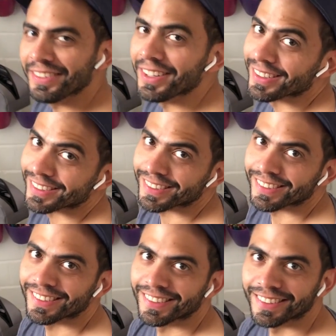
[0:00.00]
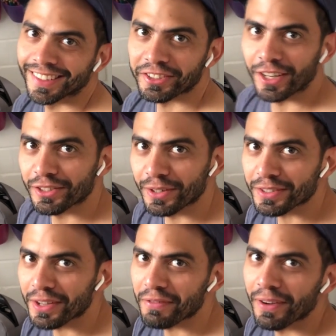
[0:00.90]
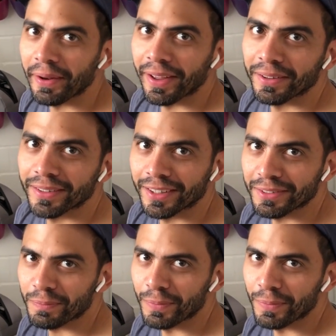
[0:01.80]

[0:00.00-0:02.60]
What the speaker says: Yes. Actually, as soon as I found out, I